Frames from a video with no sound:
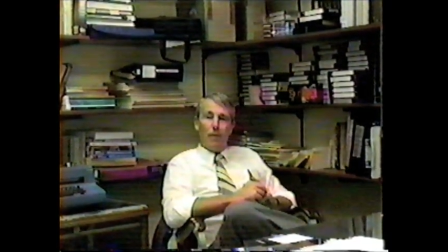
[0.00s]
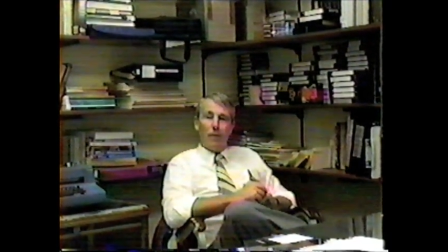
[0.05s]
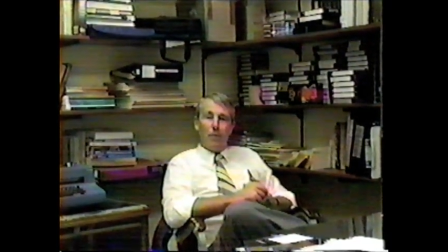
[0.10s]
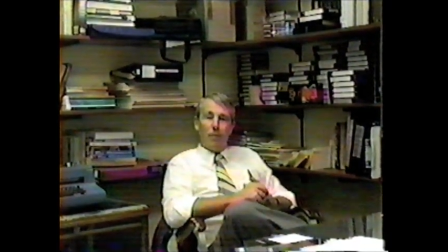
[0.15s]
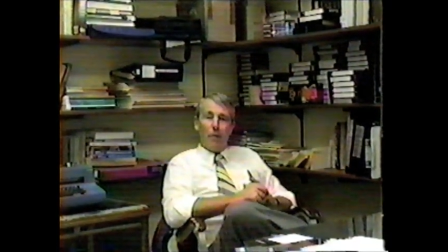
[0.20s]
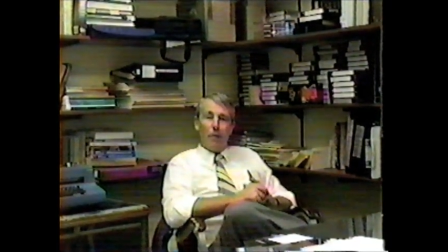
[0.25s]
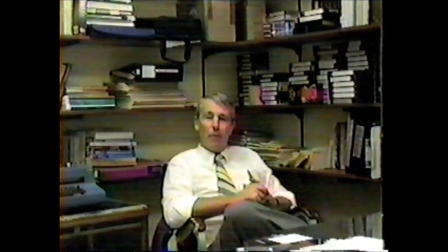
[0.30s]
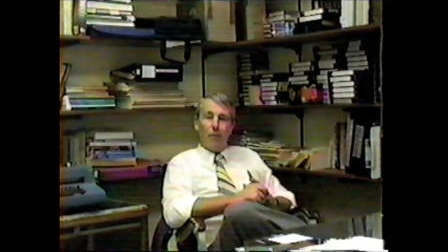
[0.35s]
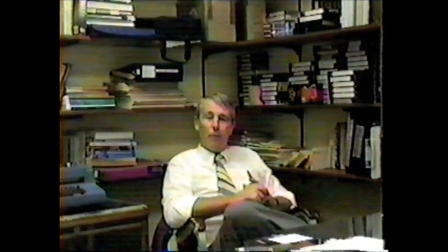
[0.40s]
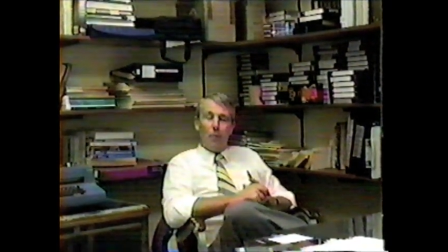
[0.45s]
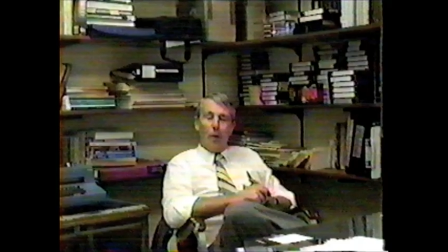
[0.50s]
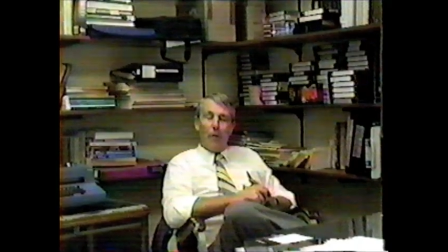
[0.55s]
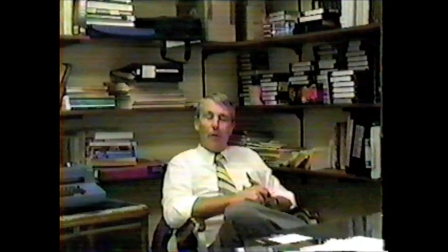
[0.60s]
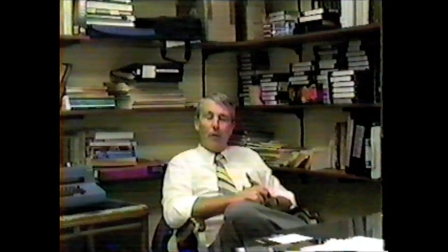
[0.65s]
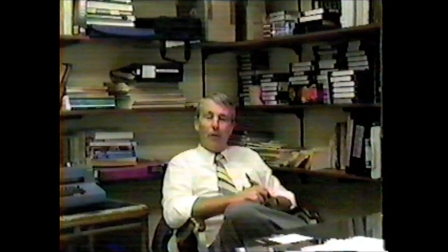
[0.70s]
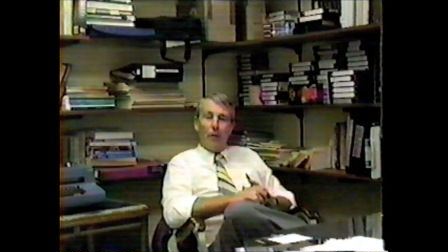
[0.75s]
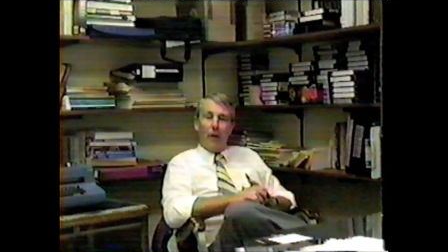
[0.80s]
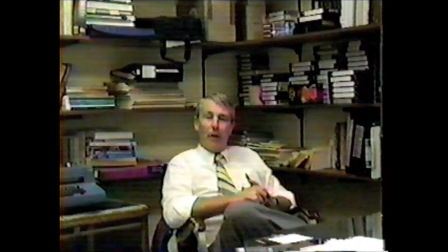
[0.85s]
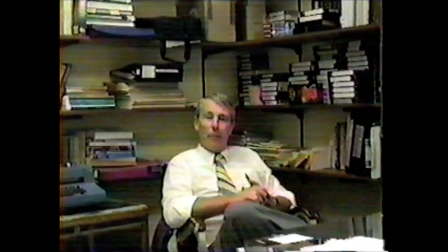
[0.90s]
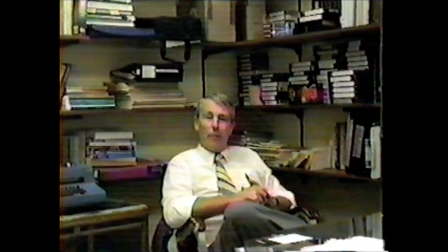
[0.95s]
but whether or
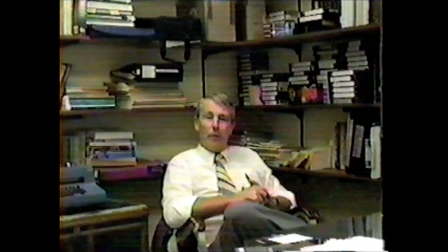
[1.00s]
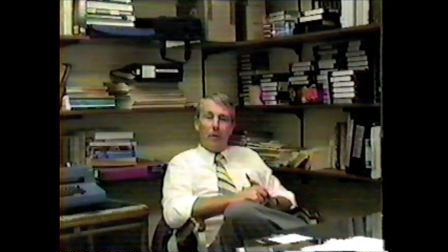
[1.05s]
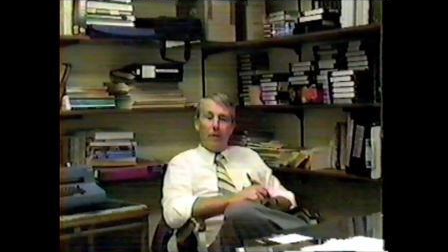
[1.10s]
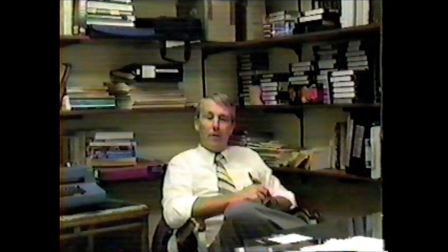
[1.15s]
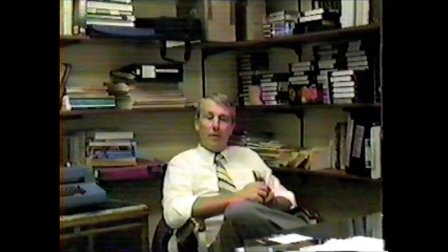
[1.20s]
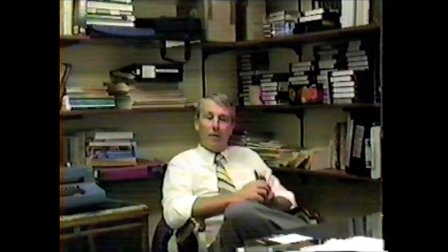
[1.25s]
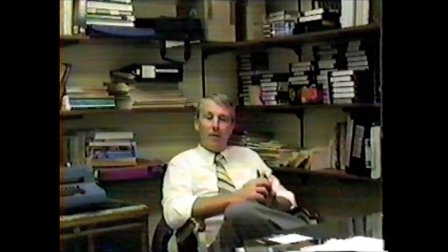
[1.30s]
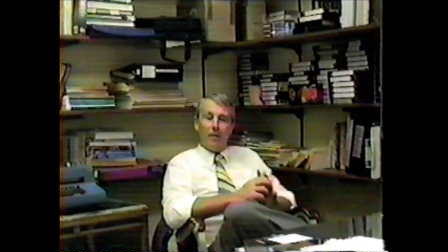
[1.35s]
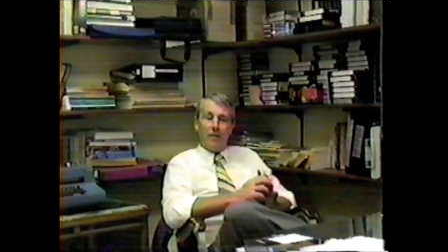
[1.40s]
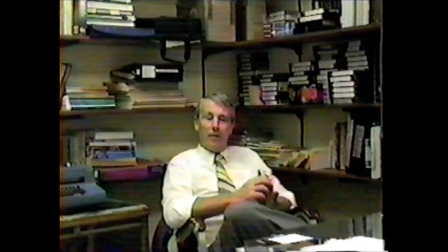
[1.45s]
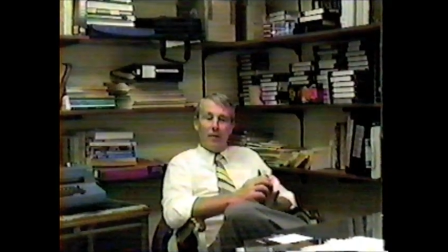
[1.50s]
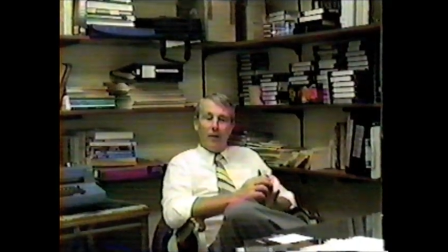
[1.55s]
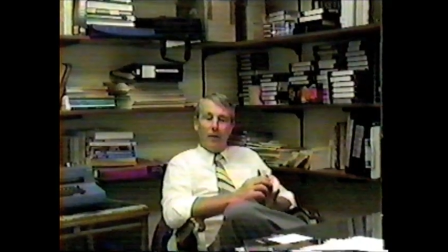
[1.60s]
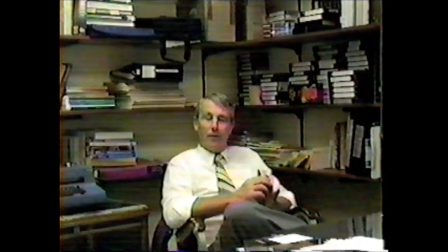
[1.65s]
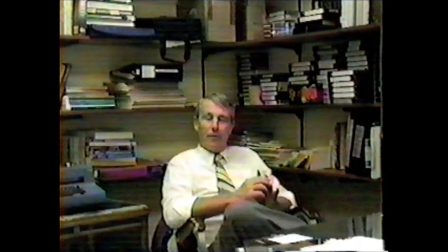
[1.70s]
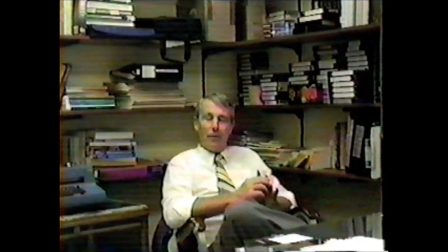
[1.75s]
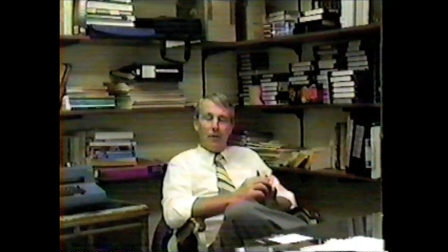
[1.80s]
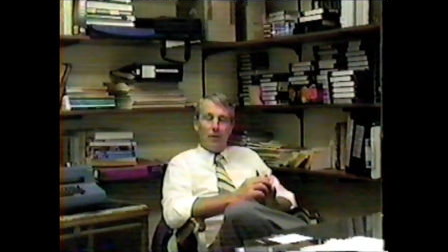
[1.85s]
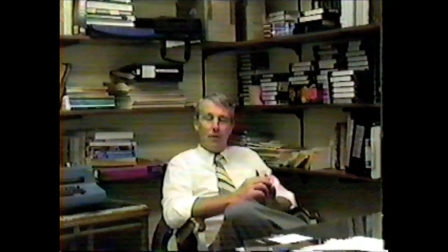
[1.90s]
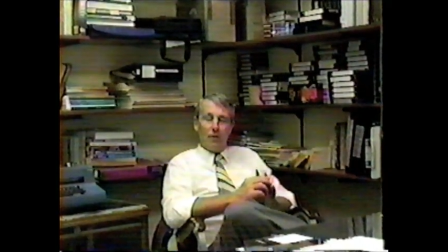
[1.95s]
not we could contend
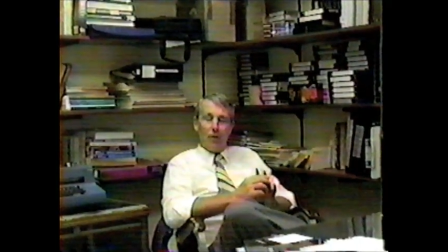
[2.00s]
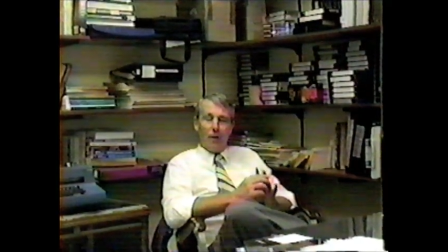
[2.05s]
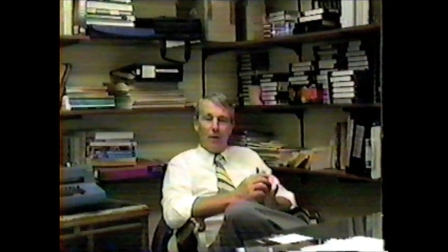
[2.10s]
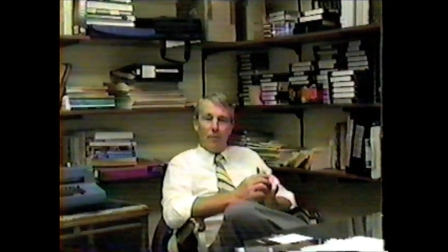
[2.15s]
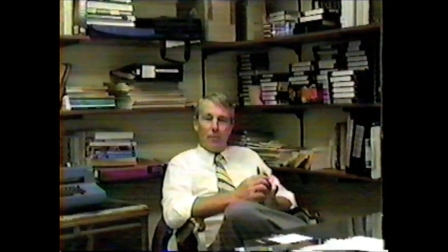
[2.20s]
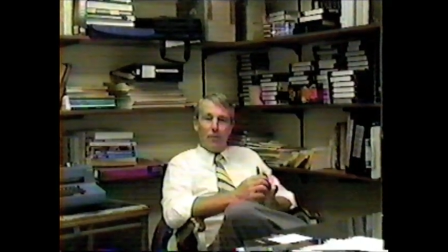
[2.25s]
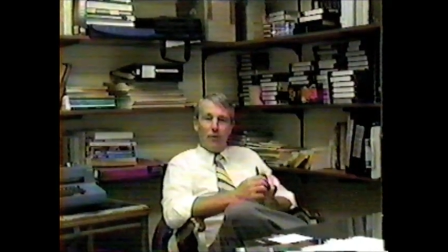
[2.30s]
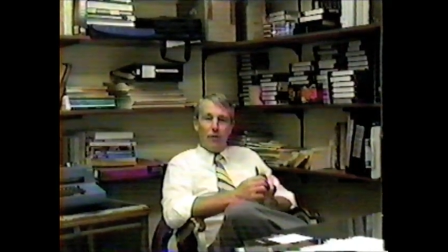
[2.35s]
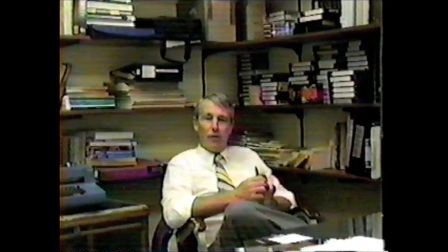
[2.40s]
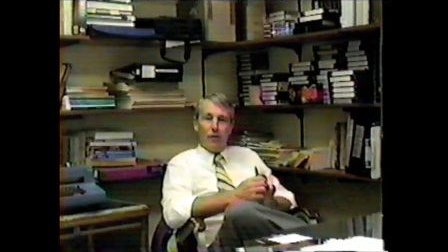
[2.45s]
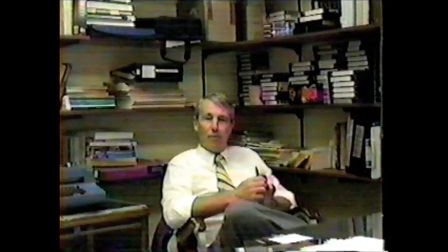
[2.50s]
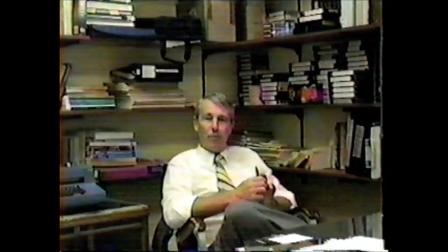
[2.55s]
for the championship,